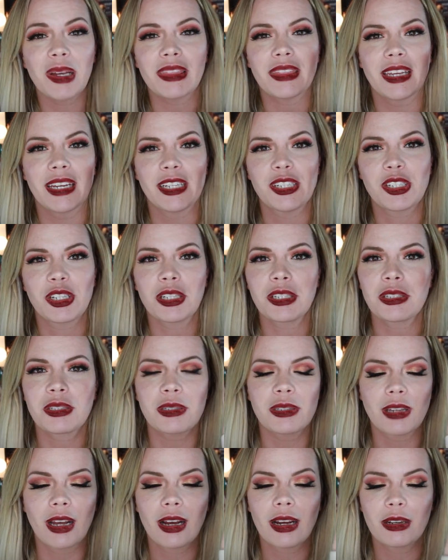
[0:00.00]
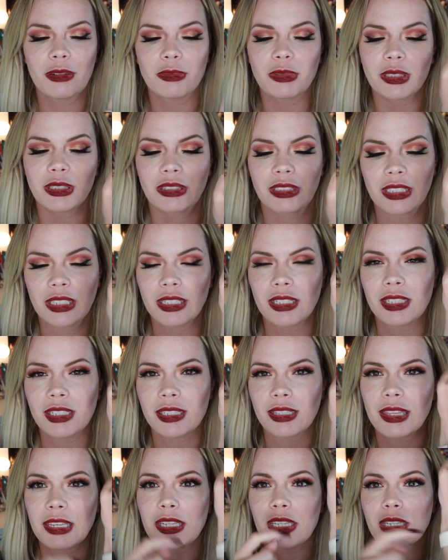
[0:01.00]
but they just uh,
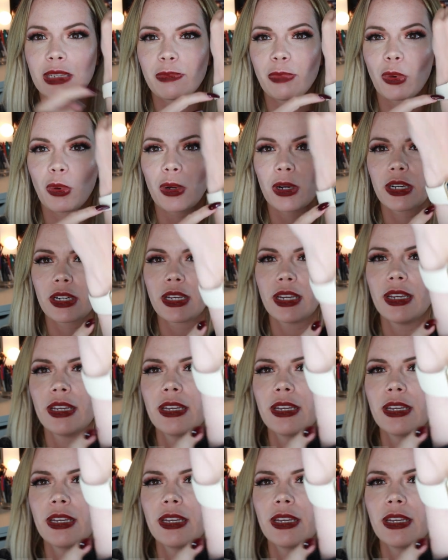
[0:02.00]
released the Sport